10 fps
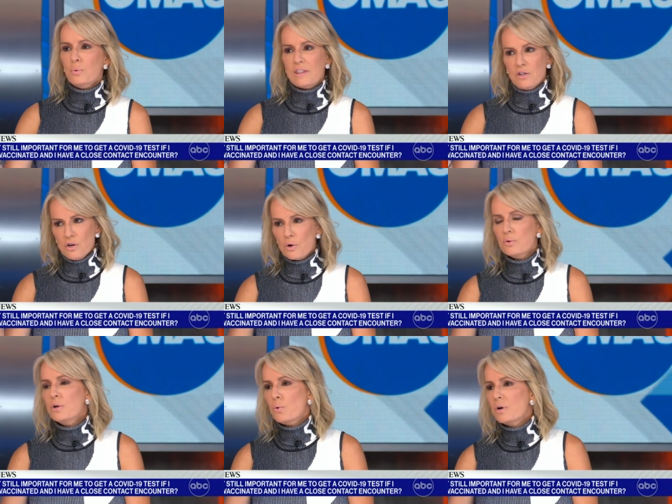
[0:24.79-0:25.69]
with
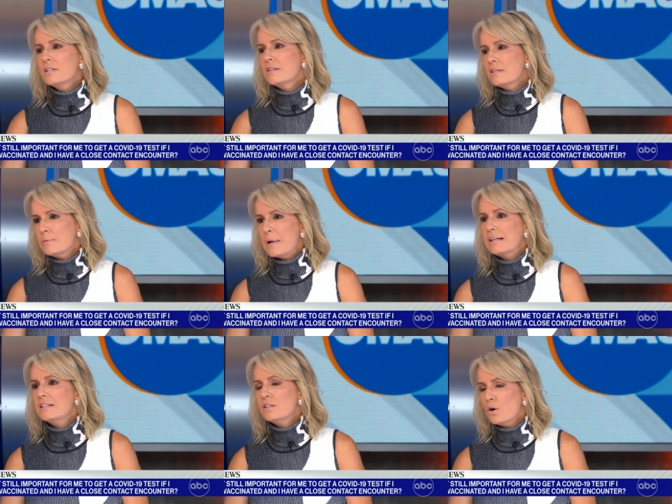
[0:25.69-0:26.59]
known or
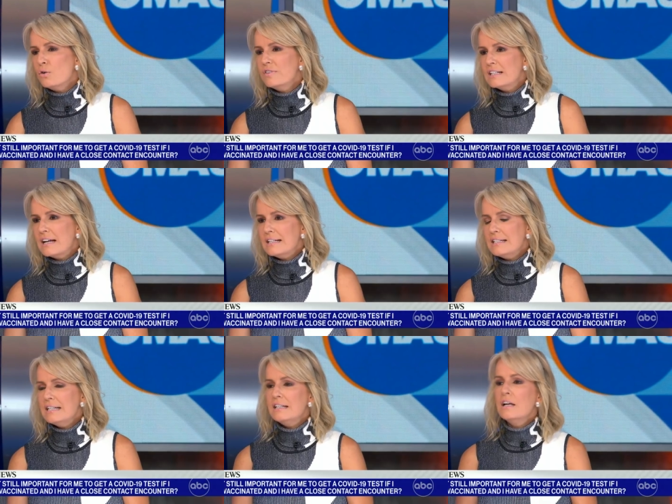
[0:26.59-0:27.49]
suspected COVID
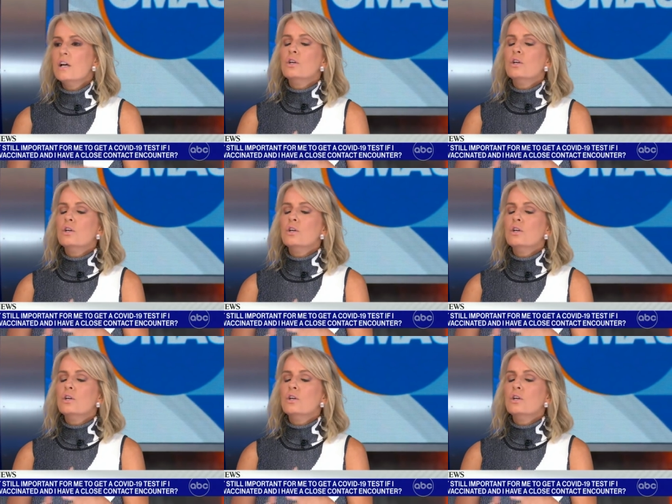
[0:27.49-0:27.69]
19.